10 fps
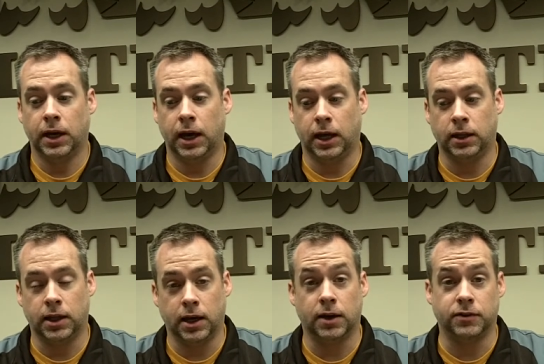and
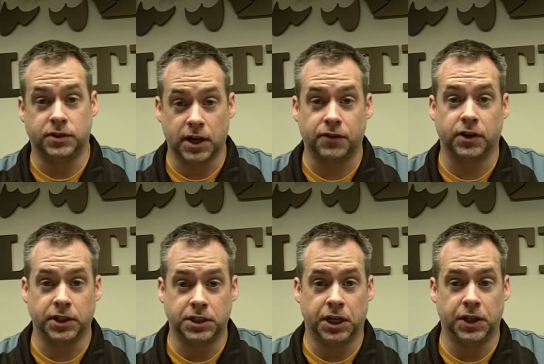they have
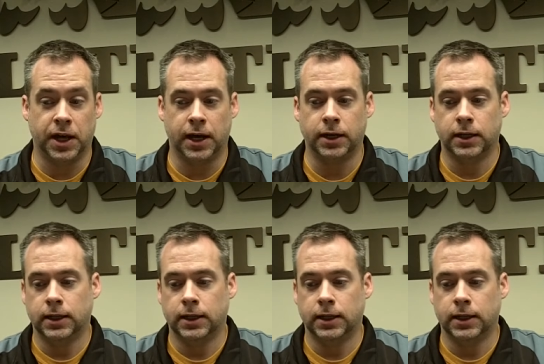definitely done that.